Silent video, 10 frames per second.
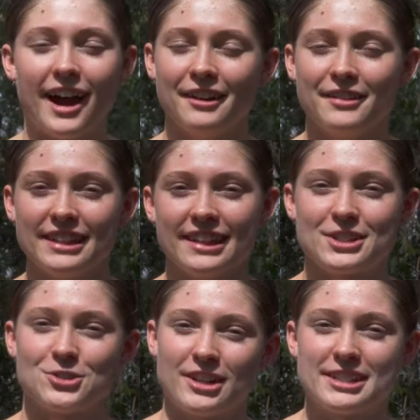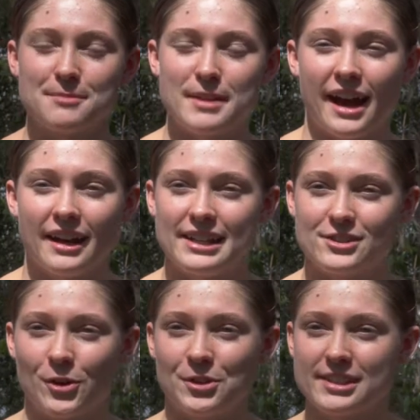kind of thing that stresses me out
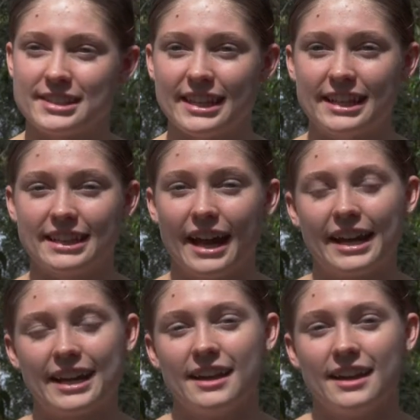is honestly like